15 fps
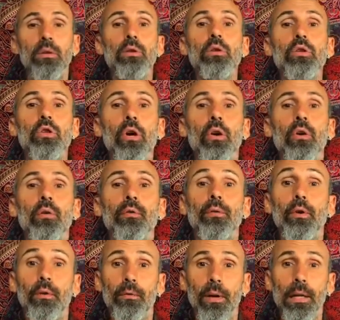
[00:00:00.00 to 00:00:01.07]
So
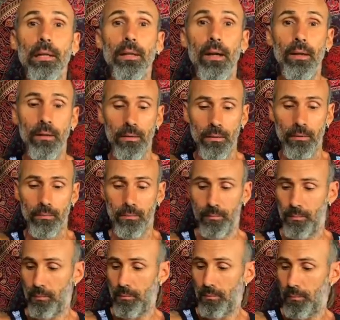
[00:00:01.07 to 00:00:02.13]
for Vata,
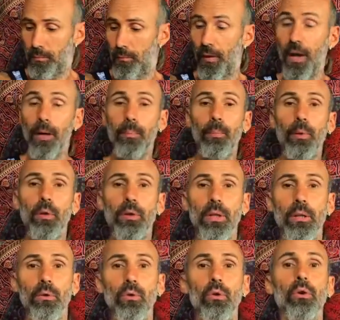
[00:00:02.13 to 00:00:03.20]
very
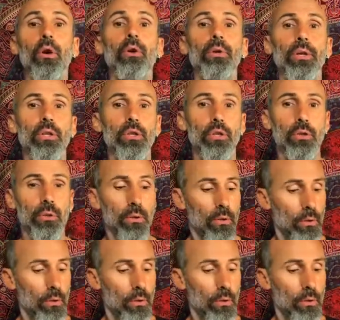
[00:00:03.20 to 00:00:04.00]
important to nourish